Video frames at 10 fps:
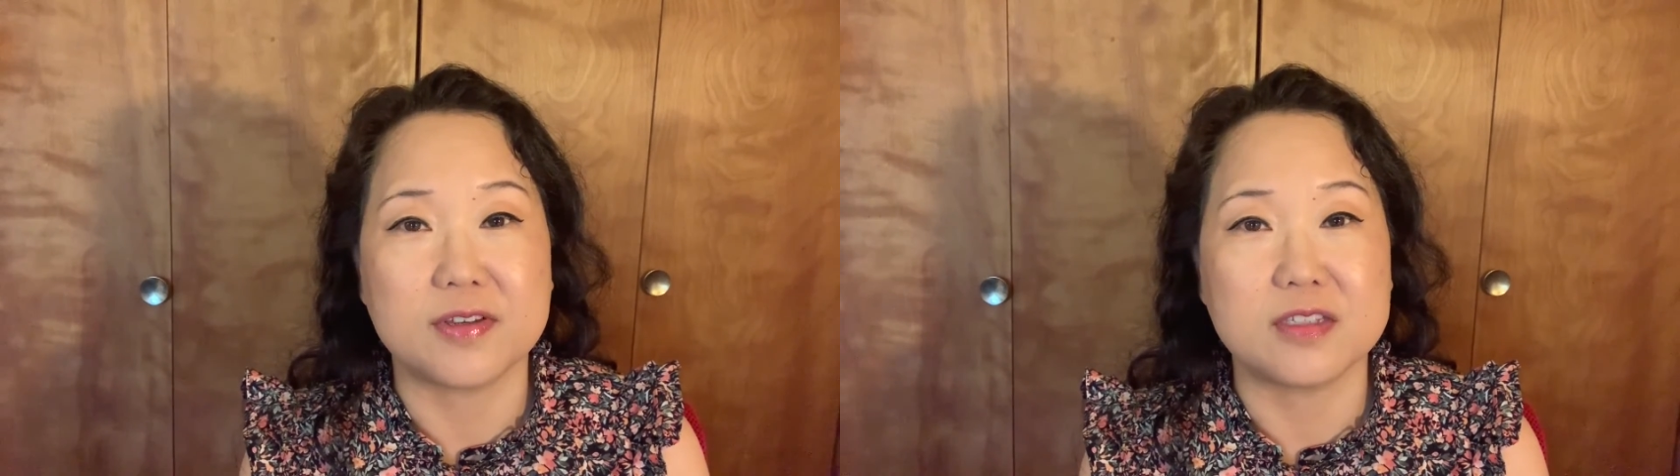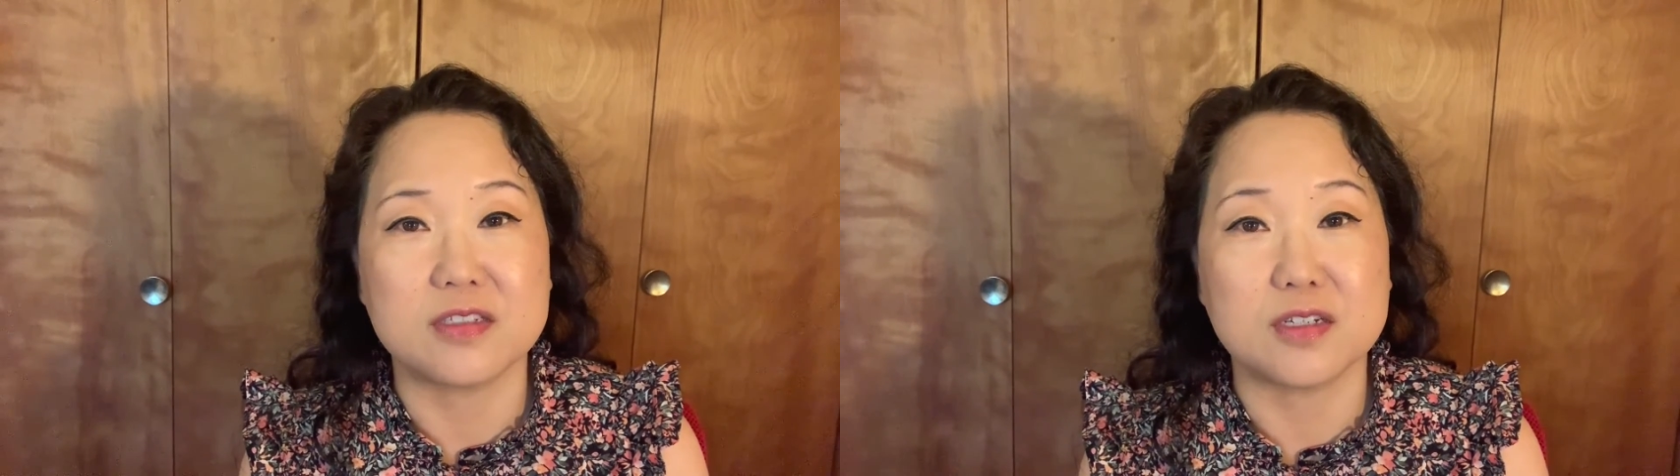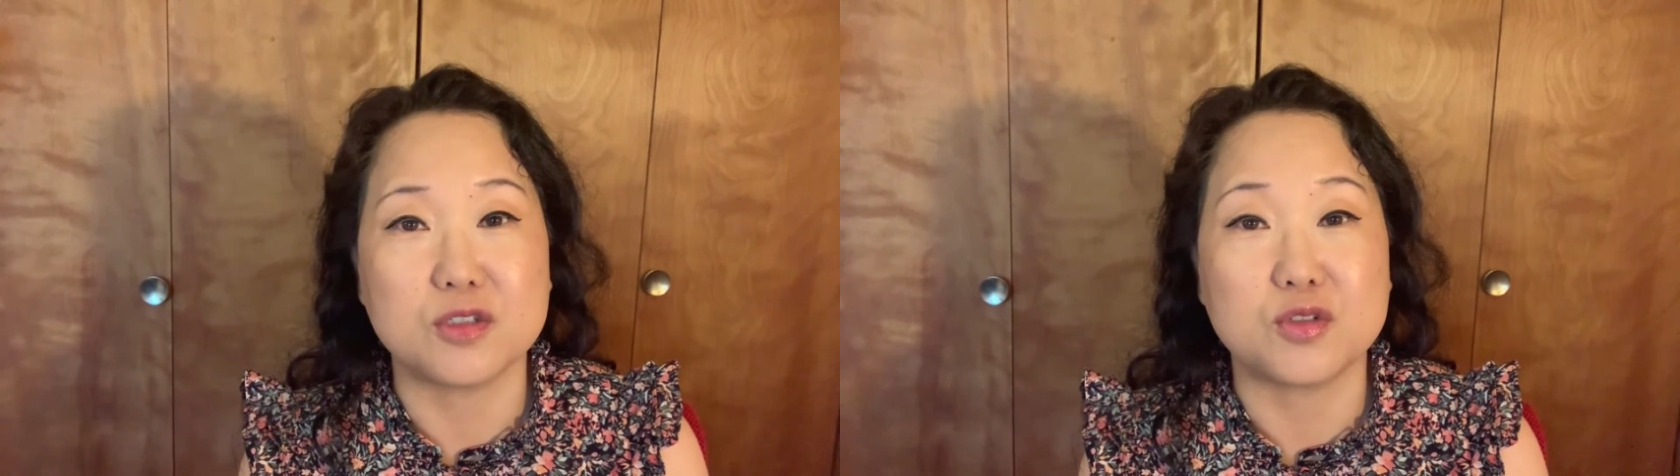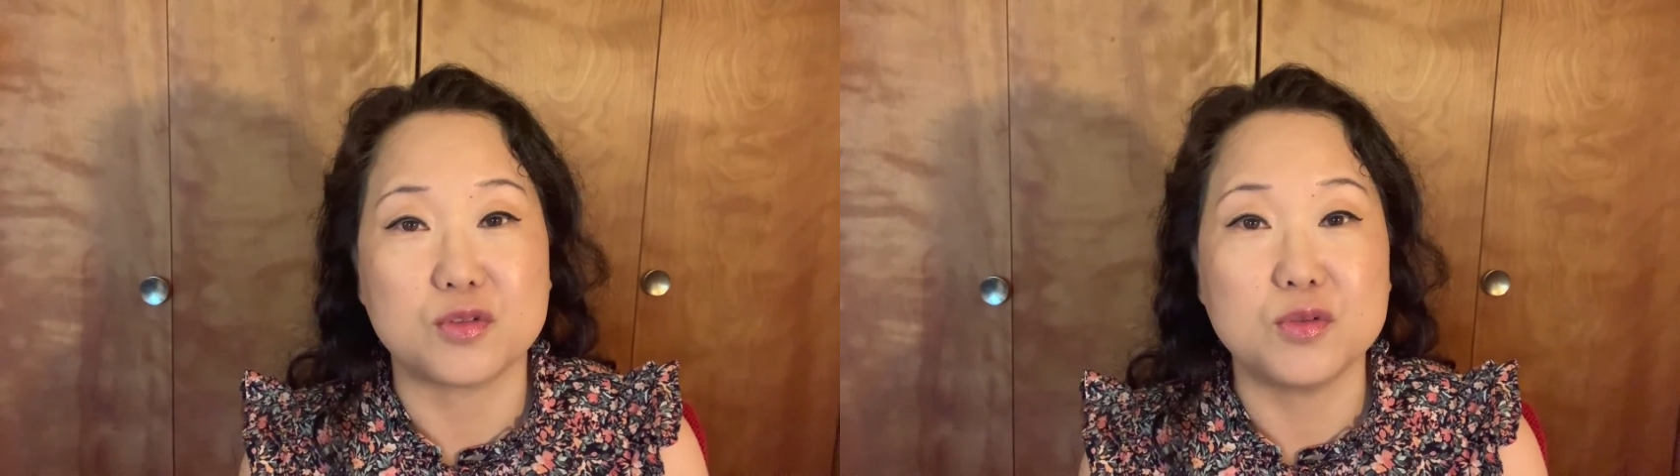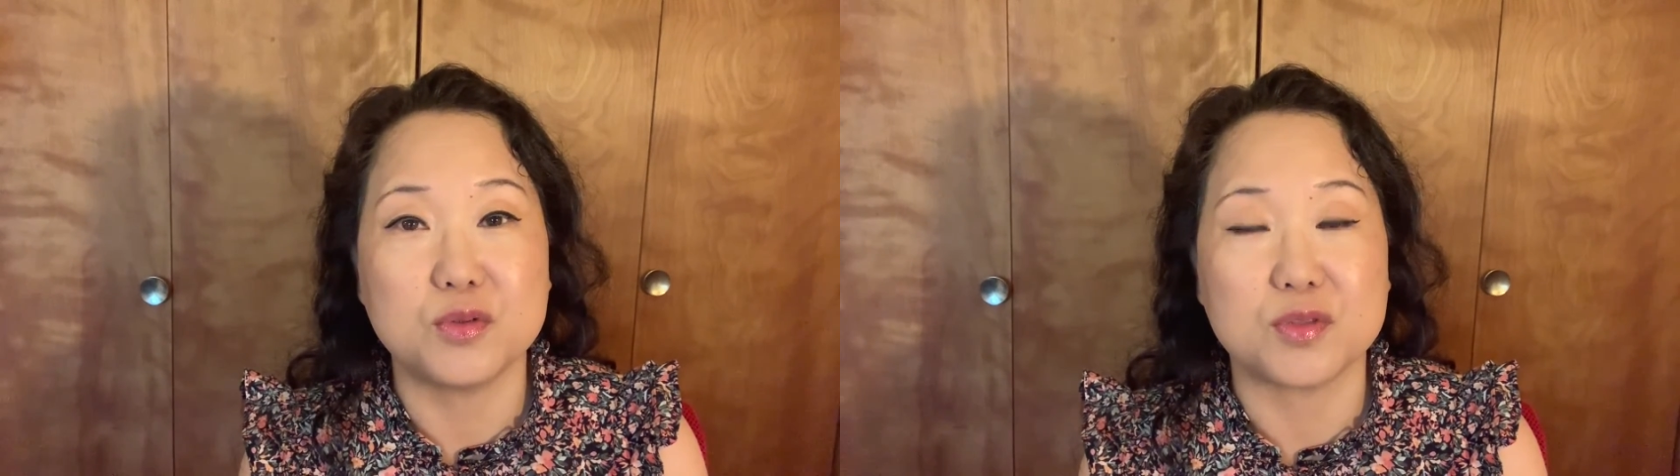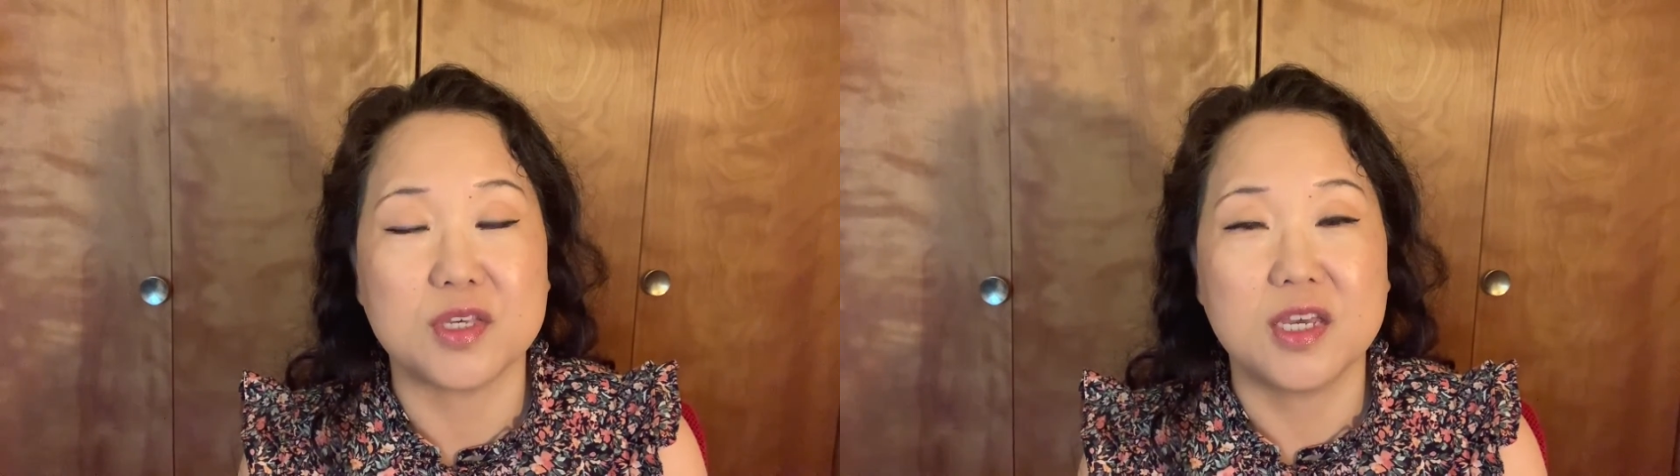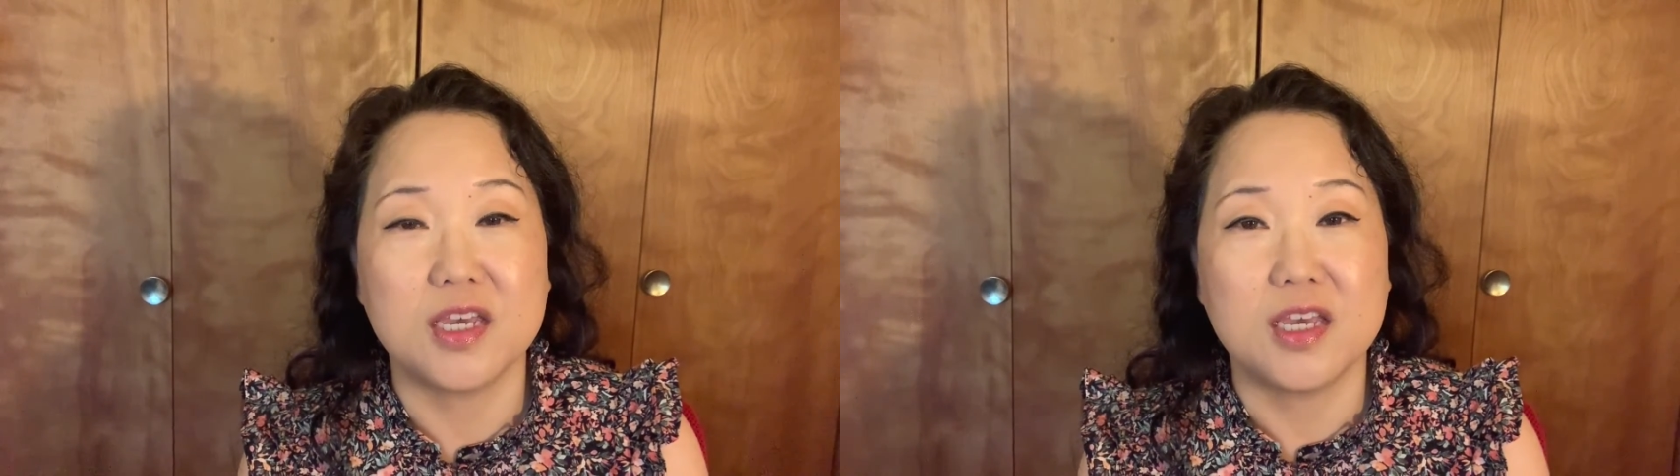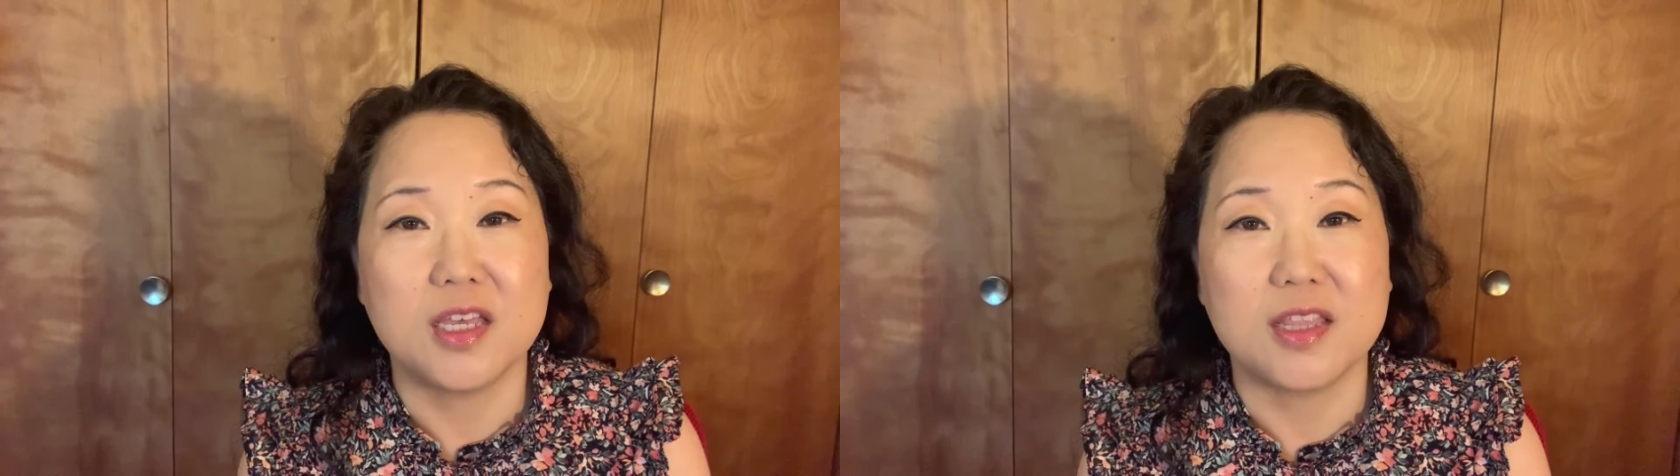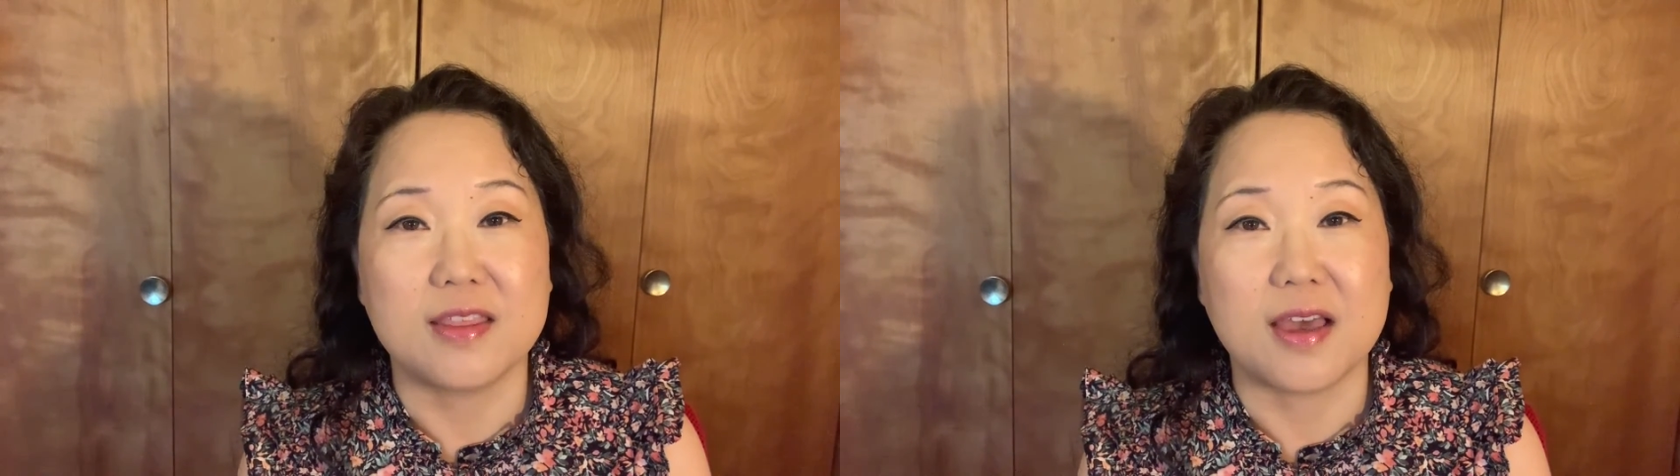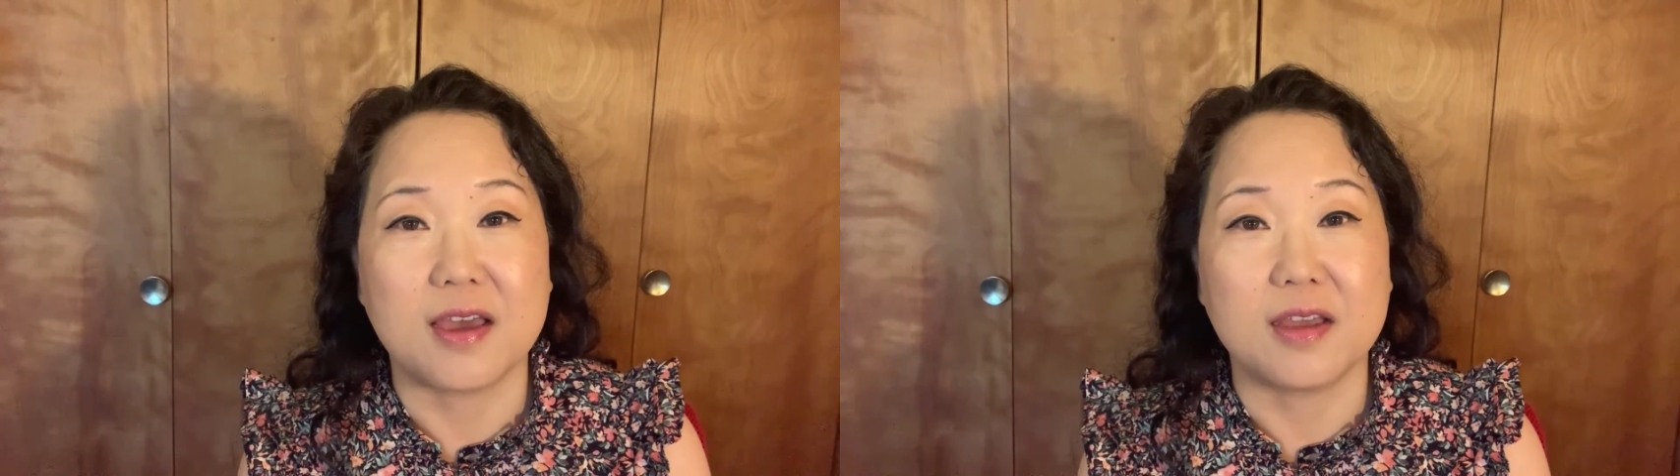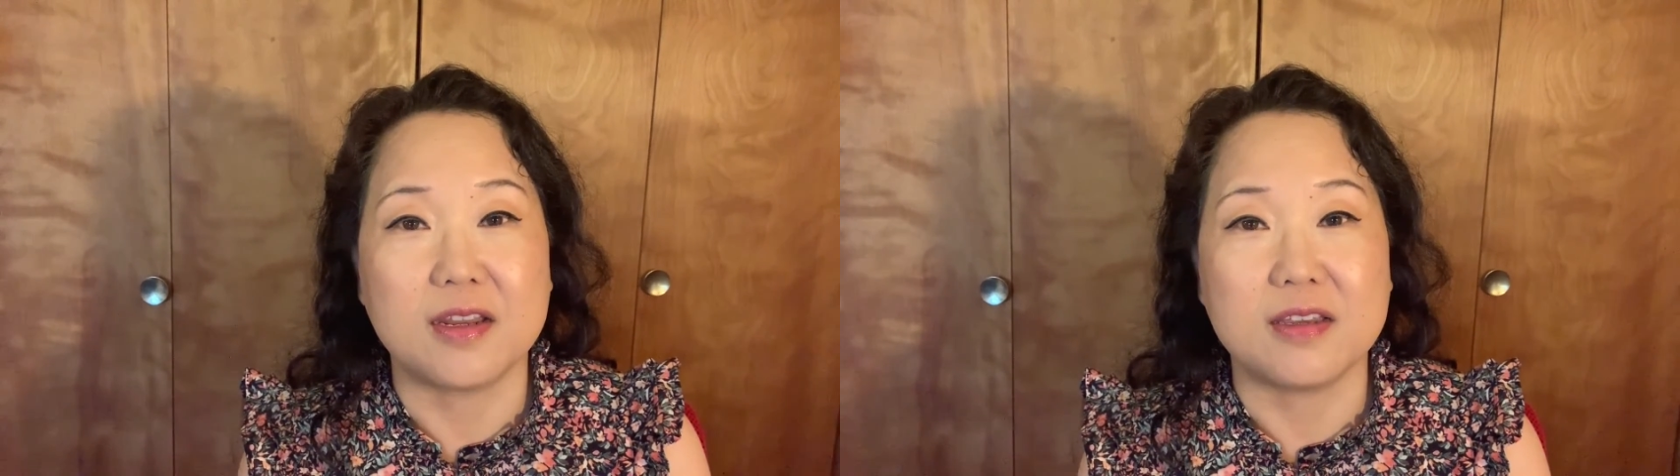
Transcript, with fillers: It's a truth that